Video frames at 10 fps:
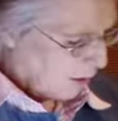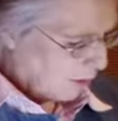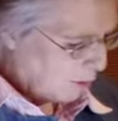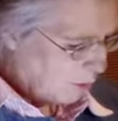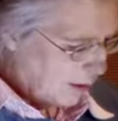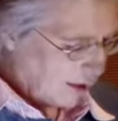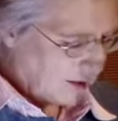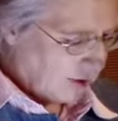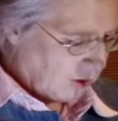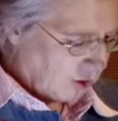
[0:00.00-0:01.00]

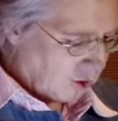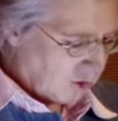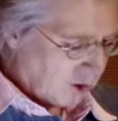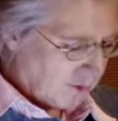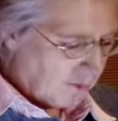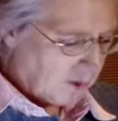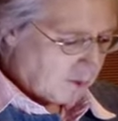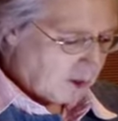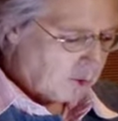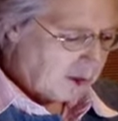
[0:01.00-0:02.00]
square angle
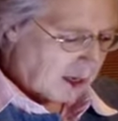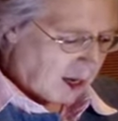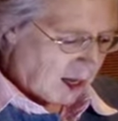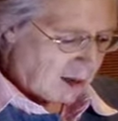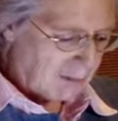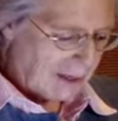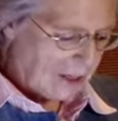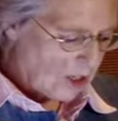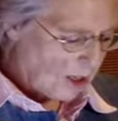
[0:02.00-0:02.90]
between arm and